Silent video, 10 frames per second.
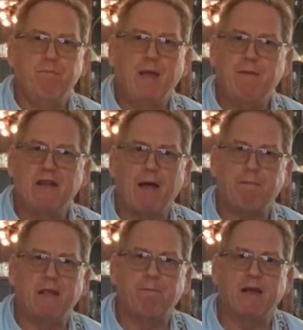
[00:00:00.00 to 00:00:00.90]
maybe
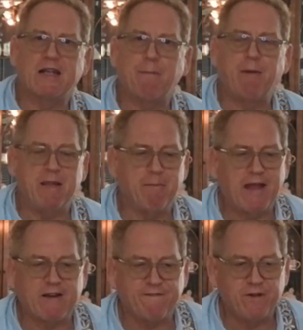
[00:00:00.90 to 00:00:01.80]
not being picked up by the
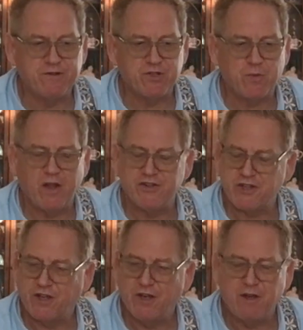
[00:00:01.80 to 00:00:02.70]
microphones as well as
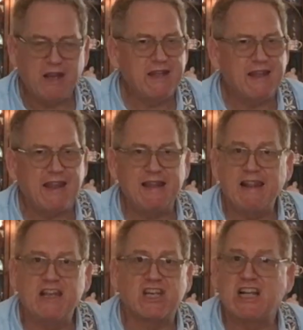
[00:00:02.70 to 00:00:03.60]
it could,
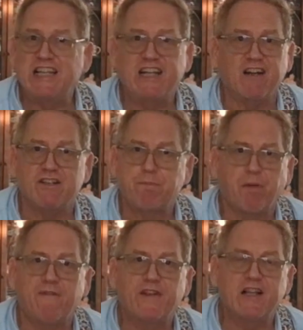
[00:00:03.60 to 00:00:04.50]
it's clear, it's
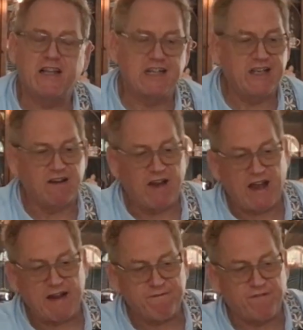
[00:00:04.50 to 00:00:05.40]
perfectly clear at
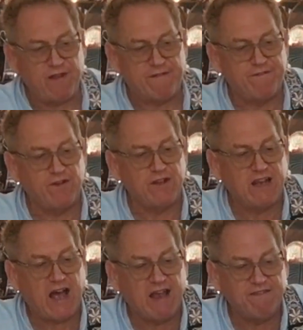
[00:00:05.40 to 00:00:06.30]

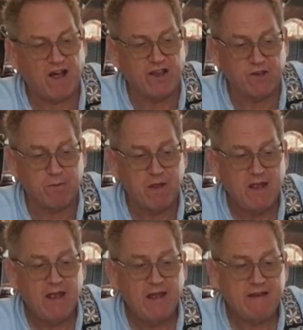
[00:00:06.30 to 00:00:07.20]
fully high volume.
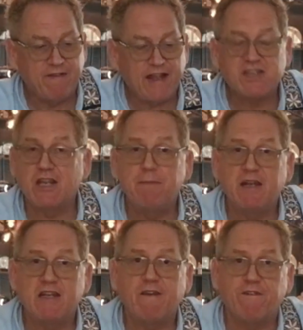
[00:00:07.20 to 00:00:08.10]
Now that's going to
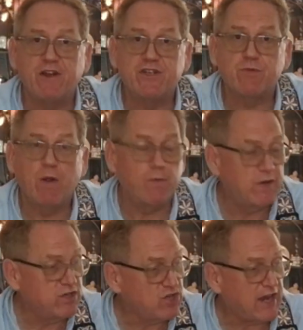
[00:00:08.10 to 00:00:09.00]
be a difference when
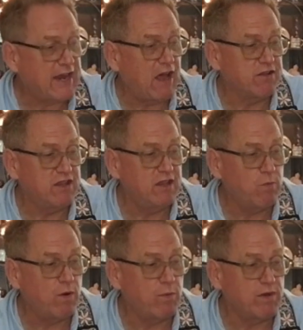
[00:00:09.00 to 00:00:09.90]
we check out
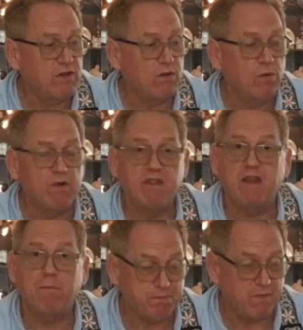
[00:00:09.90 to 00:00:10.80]
what we do with
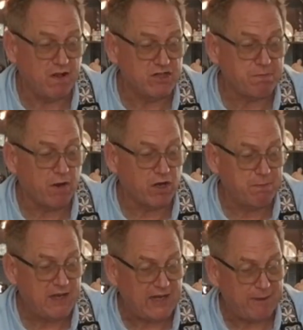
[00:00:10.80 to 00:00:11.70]
the Spark
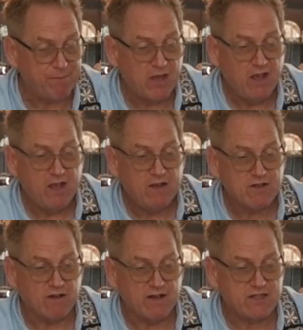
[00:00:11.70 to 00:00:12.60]
Mini.
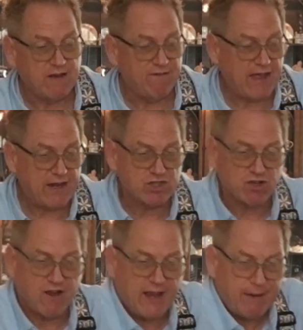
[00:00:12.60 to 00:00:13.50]
So let's give that a
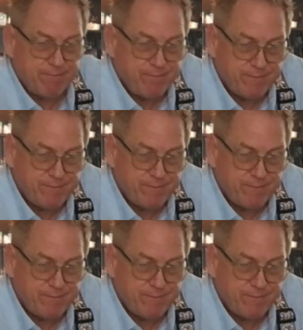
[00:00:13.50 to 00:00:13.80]
try.